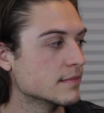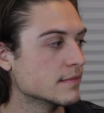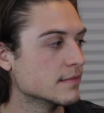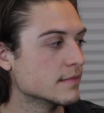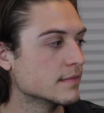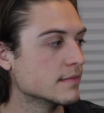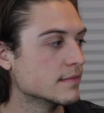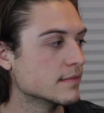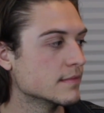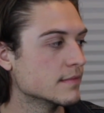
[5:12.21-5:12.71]

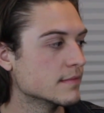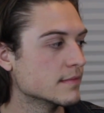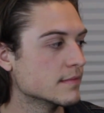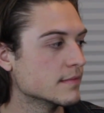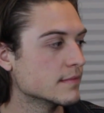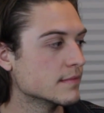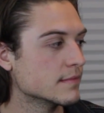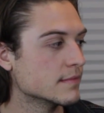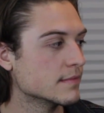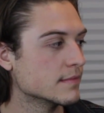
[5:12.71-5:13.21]

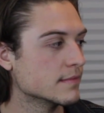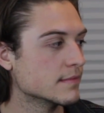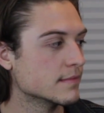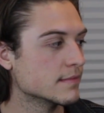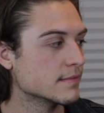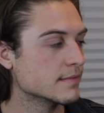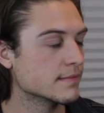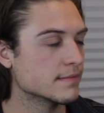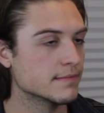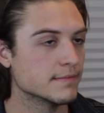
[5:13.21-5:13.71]

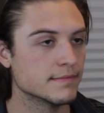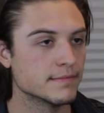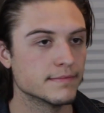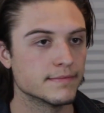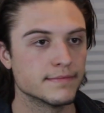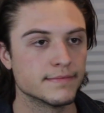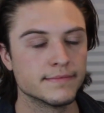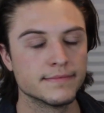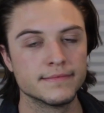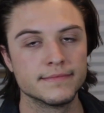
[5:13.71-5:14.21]

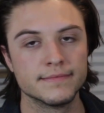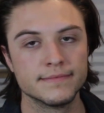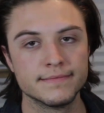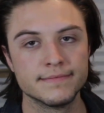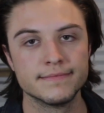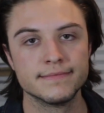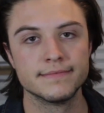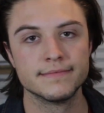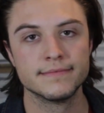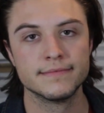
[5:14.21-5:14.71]

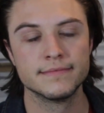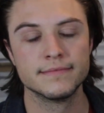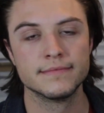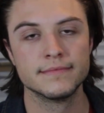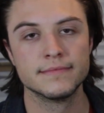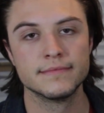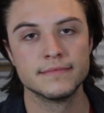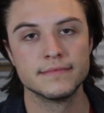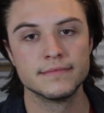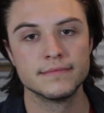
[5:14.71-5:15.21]

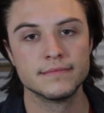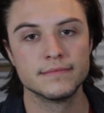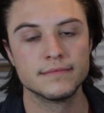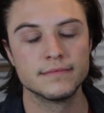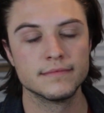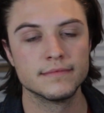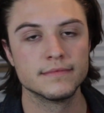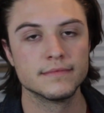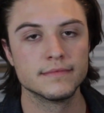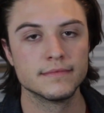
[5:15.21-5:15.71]

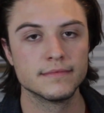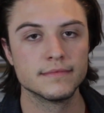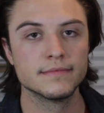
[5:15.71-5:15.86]
No words are spoken by the person on screen.